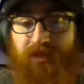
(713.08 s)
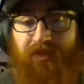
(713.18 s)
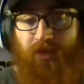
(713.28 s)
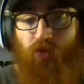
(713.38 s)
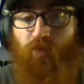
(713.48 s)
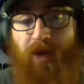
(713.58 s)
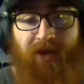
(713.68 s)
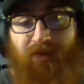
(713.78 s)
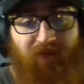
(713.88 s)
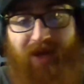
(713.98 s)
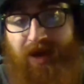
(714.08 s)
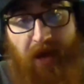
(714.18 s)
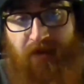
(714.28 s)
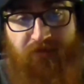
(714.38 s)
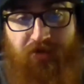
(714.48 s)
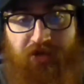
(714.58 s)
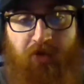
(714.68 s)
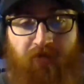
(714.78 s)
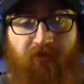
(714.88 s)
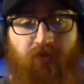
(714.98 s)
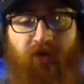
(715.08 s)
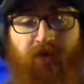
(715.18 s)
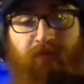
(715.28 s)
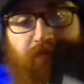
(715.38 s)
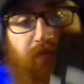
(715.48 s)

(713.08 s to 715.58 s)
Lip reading: is a cool panel that I have to show for you.